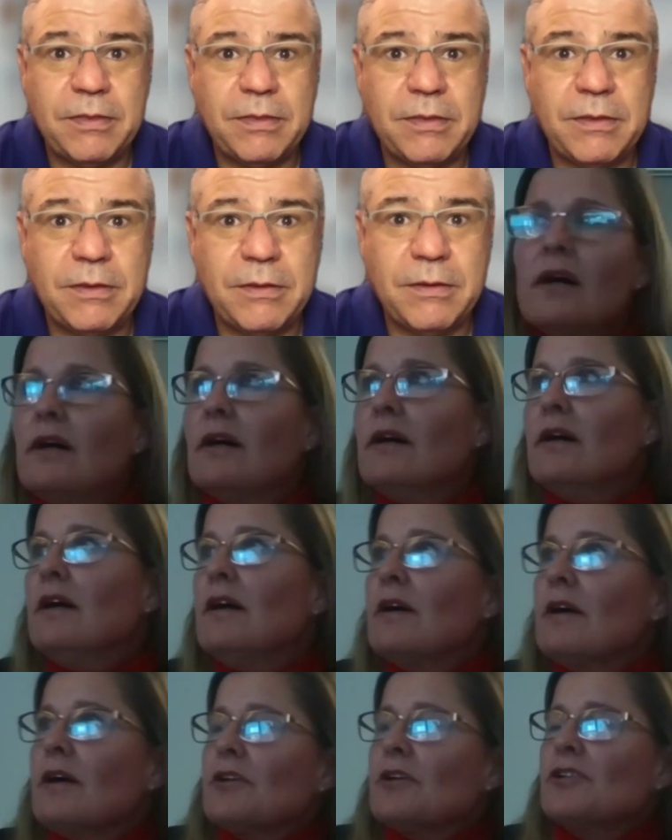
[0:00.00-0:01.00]
Oh
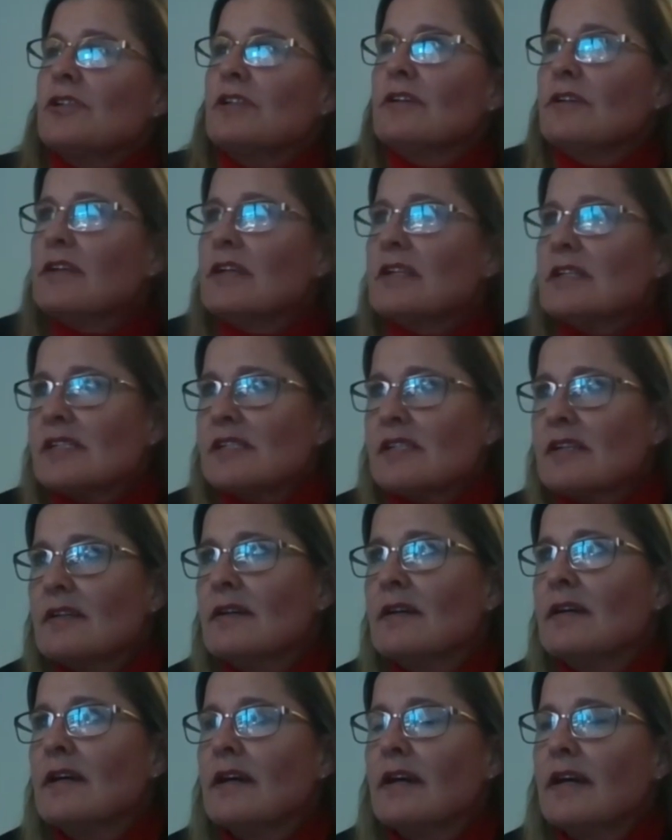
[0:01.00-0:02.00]
gosh,
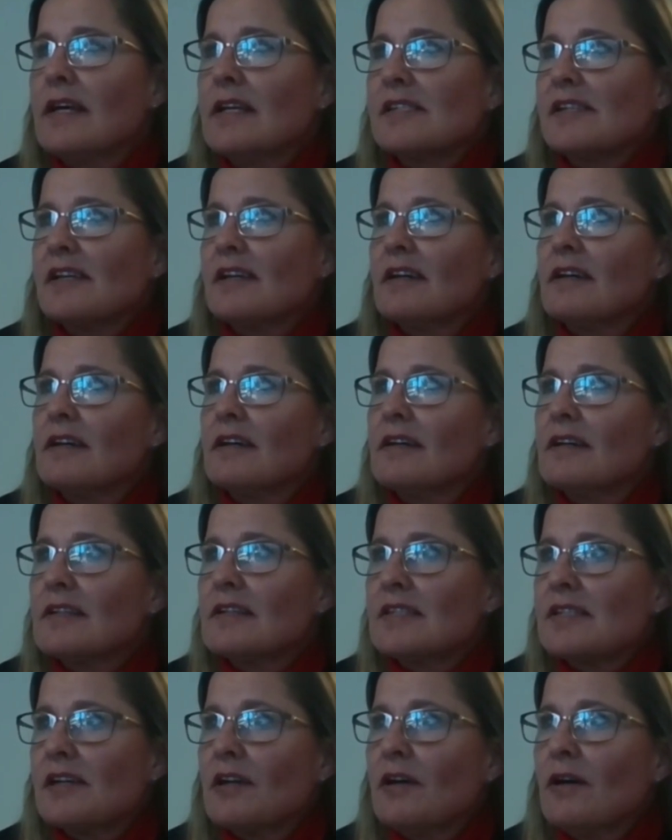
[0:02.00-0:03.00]
it's
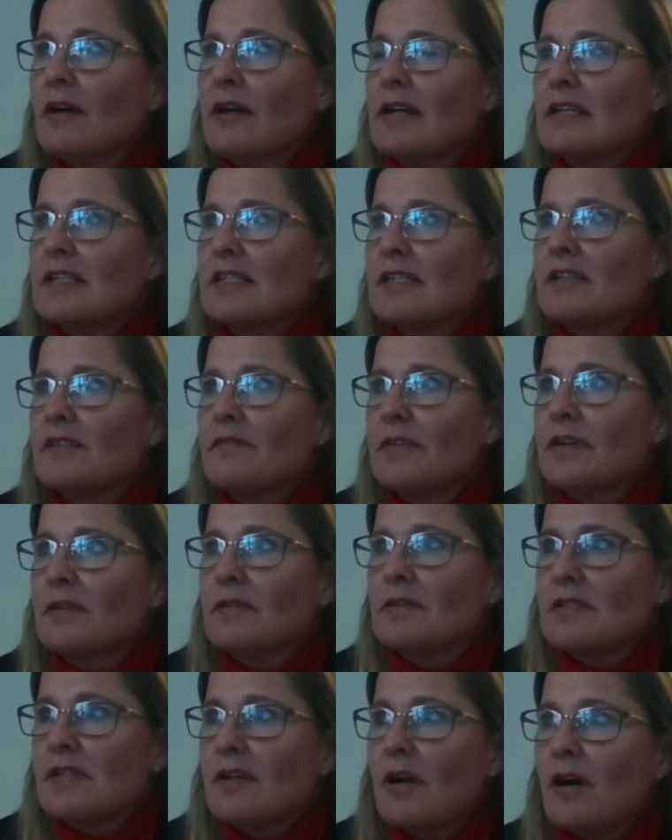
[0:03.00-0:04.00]
a long and it's a
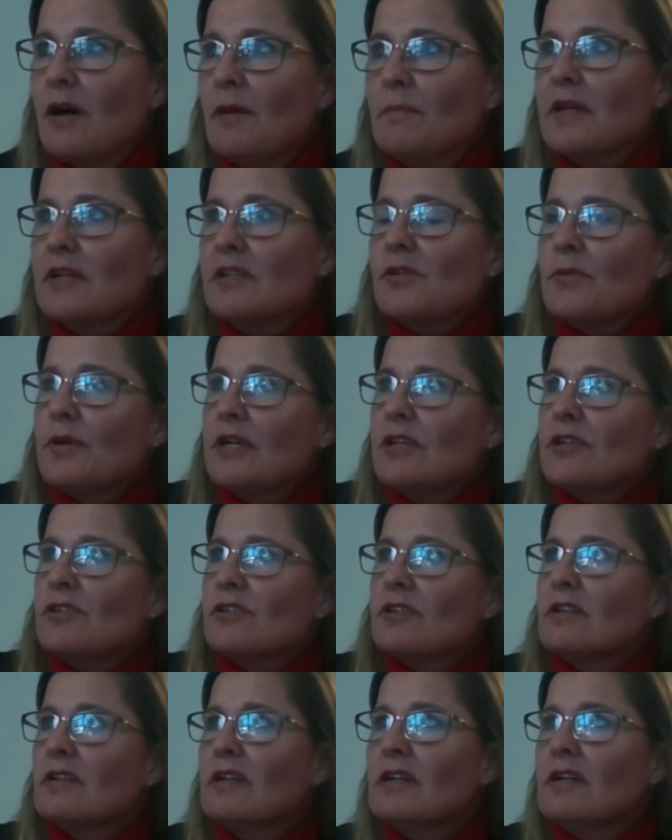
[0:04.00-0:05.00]
difficult and complex
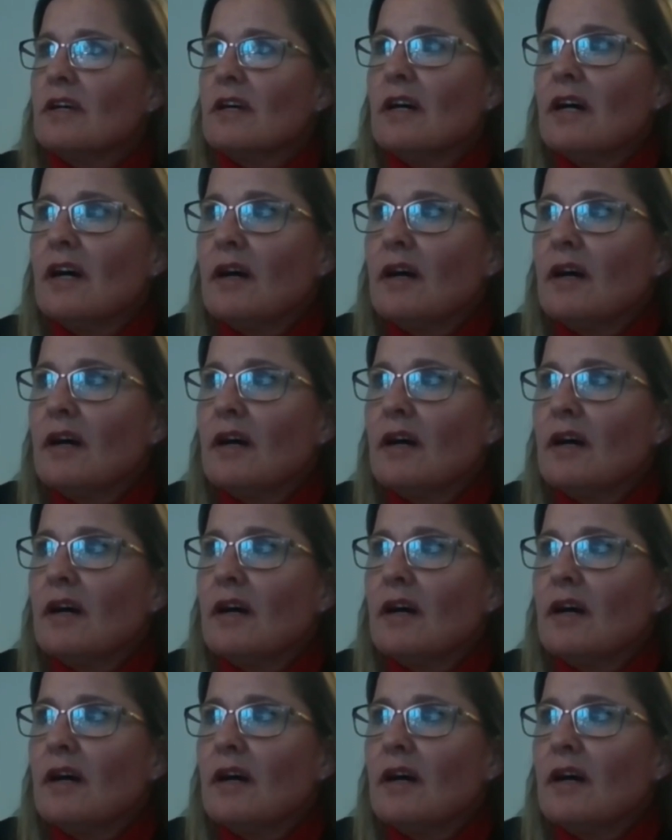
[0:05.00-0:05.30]
question.